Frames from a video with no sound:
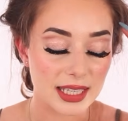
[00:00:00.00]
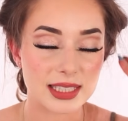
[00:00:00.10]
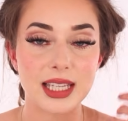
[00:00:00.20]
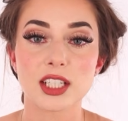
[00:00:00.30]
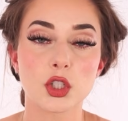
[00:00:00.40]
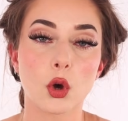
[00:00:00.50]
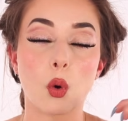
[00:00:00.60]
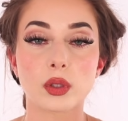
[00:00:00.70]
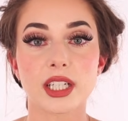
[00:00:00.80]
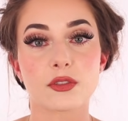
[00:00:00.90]
they say to
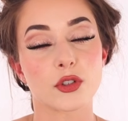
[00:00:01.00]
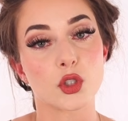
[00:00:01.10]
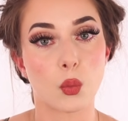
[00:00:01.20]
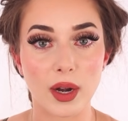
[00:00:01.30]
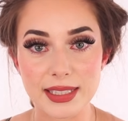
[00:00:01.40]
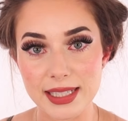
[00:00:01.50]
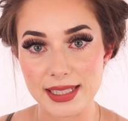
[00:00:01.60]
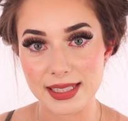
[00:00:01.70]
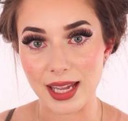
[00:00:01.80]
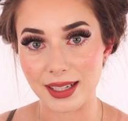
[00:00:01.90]
hold it for 20
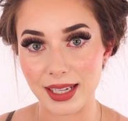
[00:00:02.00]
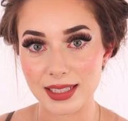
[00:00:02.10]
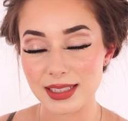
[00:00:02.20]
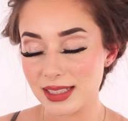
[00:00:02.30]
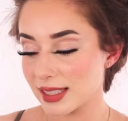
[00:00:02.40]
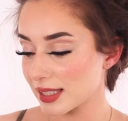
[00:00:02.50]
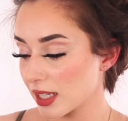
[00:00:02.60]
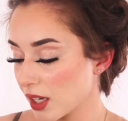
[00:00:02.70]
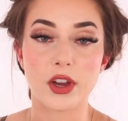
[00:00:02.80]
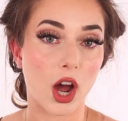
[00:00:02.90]
seconds
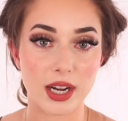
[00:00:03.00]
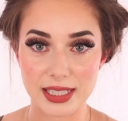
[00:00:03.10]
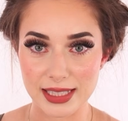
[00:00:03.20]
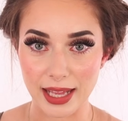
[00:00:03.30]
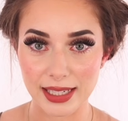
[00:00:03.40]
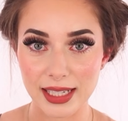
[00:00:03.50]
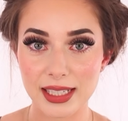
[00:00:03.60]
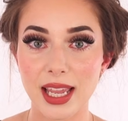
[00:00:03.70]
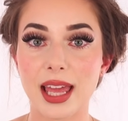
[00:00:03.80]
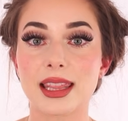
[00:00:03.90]
with the hottest
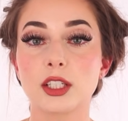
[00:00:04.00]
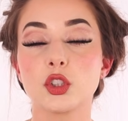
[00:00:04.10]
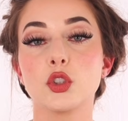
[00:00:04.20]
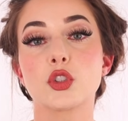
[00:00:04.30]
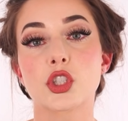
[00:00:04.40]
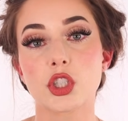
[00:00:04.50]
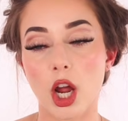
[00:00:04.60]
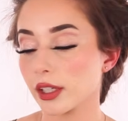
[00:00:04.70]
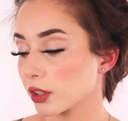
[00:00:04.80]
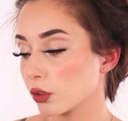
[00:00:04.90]
setting, and then you
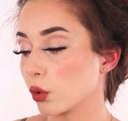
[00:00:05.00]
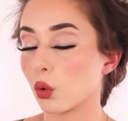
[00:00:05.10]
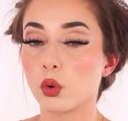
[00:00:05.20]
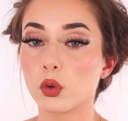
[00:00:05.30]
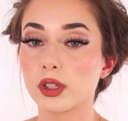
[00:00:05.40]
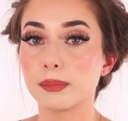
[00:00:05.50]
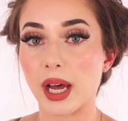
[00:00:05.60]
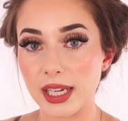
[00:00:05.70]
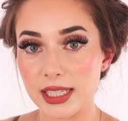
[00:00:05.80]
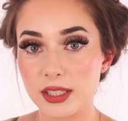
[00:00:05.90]
shut the cool
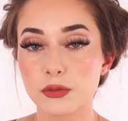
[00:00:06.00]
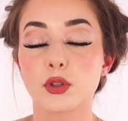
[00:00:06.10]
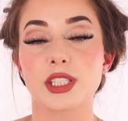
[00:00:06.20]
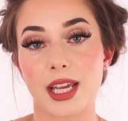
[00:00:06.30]
button for